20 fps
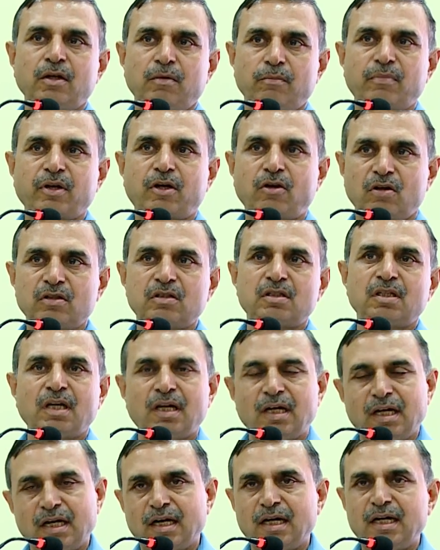because
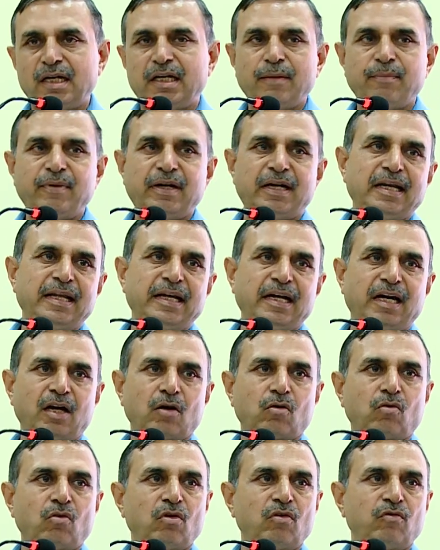ultimately our
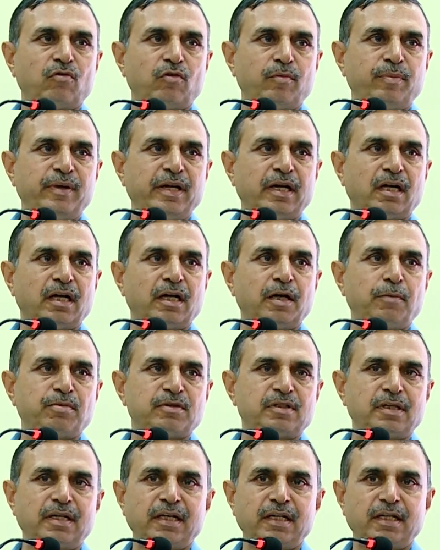goal would be 100%
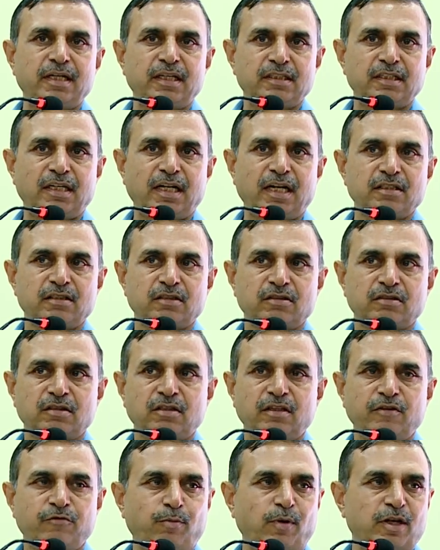
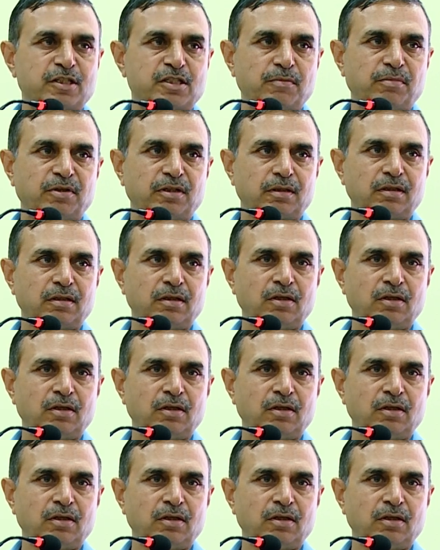indigenization if possible,